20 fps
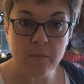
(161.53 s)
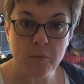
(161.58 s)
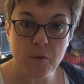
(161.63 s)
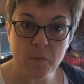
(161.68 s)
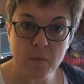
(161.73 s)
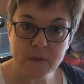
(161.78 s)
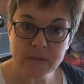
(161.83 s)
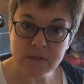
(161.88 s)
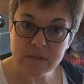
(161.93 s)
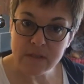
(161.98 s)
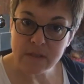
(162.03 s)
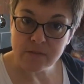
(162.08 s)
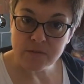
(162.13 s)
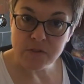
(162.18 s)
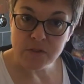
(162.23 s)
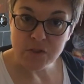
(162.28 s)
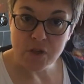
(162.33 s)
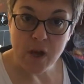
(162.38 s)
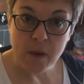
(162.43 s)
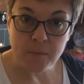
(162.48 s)
But once they've
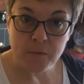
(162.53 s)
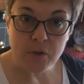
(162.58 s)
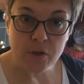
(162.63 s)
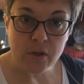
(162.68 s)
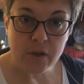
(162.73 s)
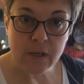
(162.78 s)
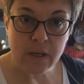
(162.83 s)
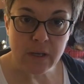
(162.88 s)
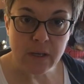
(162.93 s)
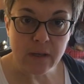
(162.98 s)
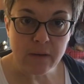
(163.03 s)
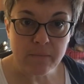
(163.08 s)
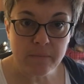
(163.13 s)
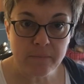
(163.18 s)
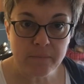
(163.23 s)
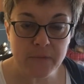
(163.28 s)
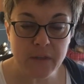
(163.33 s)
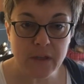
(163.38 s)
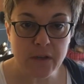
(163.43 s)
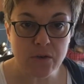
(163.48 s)
stopped cooking,
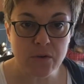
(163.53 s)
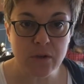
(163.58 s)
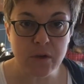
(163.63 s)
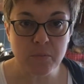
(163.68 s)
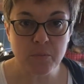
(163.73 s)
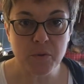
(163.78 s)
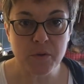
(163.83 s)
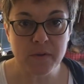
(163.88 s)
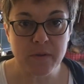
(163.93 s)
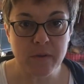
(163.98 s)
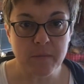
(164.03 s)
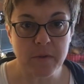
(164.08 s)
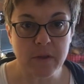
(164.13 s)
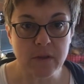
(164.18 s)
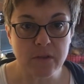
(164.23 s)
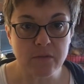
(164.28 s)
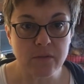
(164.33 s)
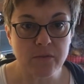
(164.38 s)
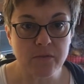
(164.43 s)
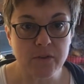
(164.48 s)
then you can put them in
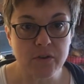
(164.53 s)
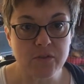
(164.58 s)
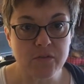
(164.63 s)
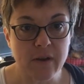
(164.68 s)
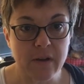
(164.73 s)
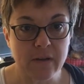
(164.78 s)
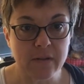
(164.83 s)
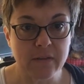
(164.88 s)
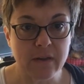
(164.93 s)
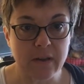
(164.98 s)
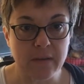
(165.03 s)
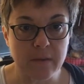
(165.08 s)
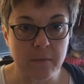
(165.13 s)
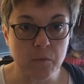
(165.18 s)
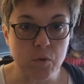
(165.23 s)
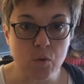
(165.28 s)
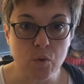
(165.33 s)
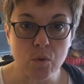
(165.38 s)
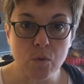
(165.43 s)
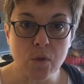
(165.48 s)
the refrigerator and let
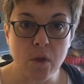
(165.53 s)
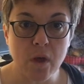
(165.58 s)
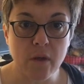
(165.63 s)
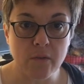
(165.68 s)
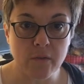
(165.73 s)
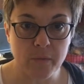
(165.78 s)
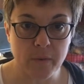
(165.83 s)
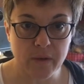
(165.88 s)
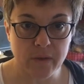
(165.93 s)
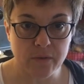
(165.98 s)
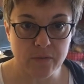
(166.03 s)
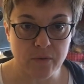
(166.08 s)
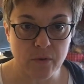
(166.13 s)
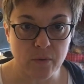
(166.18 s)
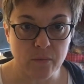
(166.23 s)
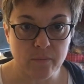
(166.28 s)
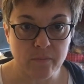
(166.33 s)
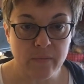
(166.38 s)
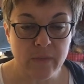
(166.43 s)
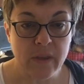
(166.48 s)
them cool all the way through.
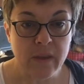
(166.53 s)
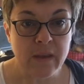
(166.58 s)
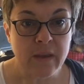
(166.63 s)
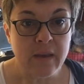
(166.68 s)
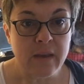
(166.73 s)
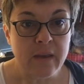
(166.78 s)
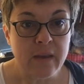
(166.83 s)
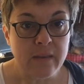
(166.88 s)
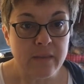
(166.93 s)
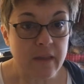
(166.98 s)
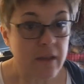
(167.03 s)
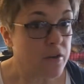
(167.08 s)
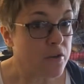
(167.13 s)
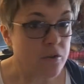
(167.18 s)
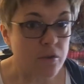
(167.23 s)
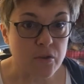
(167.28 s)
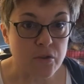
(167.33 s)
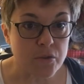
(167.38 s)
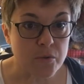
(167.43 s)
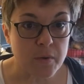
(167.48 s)
Then you
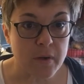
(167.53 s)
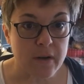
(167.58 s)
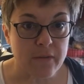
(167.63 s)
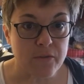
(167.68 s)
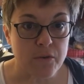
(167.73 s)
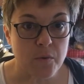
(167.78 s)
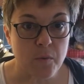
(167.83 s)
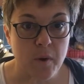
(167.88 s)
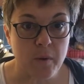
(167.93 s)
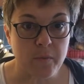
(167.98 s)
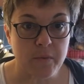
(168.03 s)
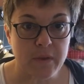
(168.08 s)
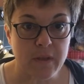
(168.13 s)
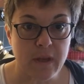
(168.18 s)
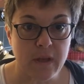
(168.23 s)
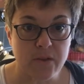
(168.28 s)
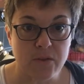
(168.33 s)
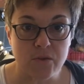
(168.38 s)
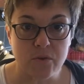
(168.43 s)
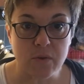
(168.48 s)
can do whatever you want with the
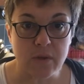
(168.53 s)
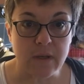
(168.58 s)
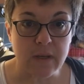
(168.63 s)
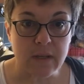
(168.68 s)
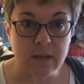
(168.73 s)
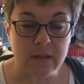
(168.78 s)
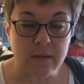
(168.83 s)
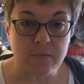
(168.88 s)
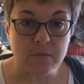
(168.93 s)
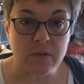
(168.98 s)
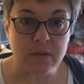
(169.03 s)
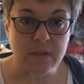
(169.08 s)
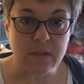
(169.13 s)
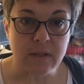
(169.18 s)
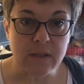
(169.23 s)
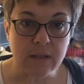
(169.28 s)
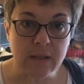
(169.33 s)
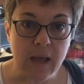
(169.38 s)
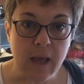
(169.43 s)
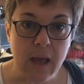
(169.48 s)
eggs. You can eat them just
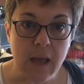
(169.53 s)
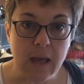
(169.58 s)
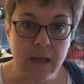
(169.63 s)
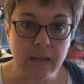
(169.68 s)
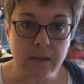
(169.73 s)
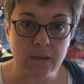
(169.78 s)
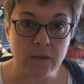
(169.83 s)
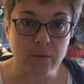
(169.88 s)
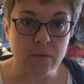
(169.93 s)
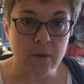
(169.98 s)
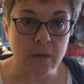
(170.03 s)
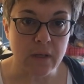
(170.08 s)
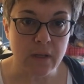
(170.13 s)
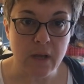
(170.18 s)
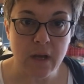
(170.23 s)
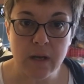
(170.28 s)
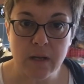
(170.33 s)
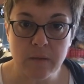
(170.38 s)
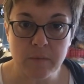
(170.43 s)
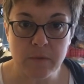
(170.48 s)
like that, you can
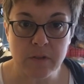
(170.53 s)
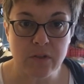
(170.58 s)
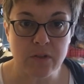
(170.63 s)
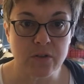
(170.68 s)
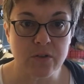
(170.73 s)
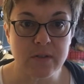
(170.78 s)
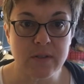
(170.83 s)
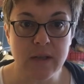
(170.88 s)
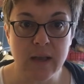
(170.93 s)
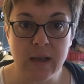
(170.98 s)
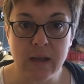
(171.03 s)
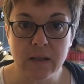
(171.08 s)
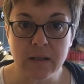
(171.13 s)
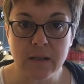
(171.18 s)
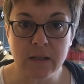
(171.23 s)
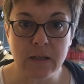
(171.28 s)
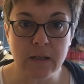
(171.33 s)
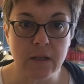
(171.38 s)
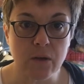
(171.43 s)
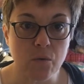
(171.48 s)
cut them into your
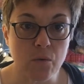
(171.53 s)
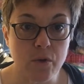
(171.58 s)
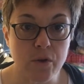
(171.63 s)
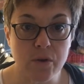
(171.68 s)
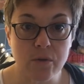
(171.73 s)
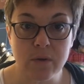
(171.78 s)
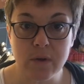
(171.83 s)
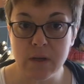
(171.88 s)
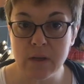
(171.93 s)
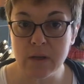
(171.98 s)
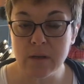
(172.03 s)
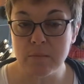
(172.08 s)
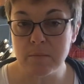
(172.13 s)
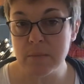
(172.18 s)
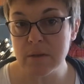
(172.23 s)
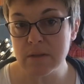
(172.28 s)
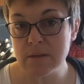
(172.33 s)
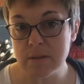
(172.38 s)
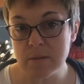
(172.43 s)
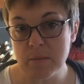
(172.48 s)
salad, or you can
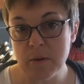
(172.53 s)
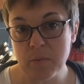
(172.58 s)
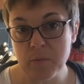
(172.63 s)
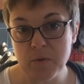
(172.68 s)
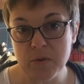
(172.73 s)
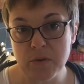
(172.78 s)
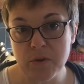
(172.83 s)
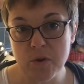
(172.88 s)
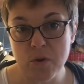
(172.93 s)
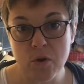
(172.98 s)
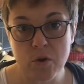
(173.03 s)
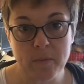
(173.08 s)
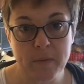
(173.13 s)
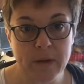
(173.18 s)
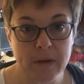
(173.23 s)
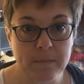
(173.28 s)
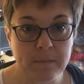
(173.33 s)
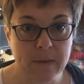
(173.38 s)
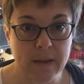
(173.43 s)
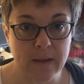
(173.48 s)
mix them up with your
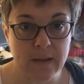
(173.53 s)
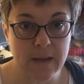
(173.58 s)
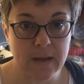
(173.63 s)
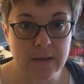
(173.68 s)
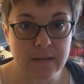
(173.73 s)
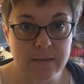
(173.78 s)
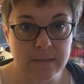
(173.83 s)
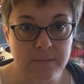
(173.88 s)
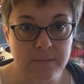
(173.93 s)
homemade mayonnaise.